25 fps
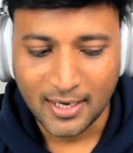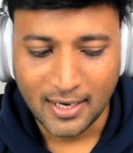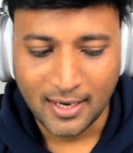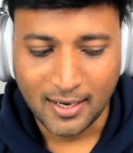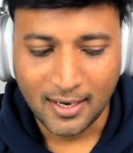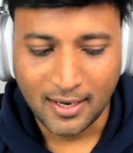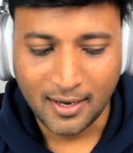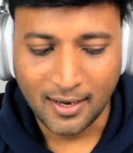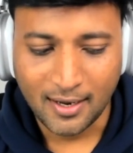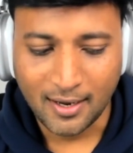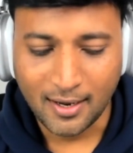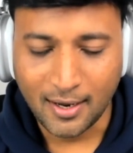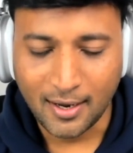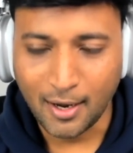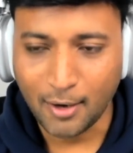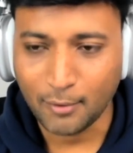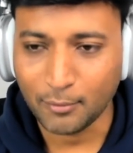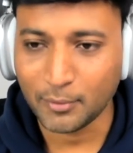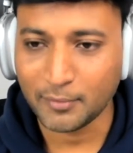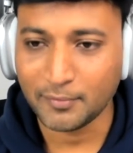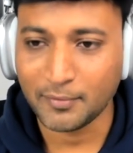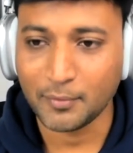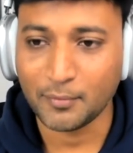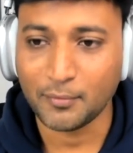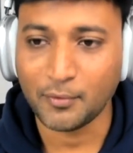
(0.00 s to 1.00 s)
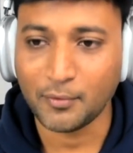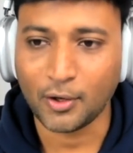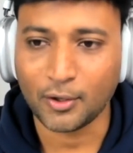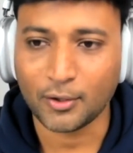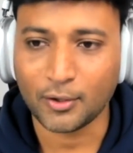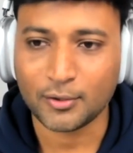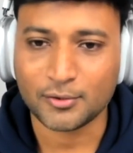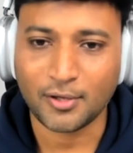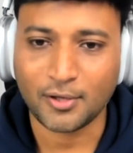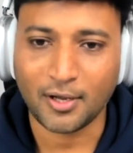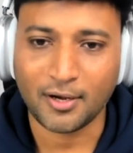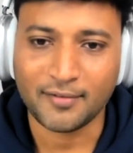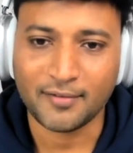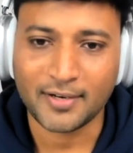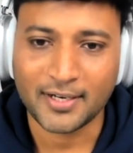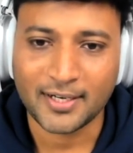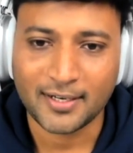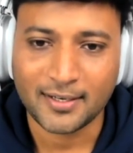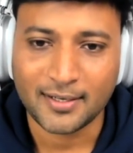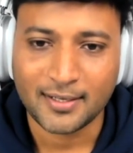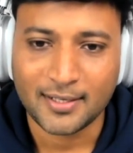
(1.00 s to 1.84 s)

How do we want to solve it?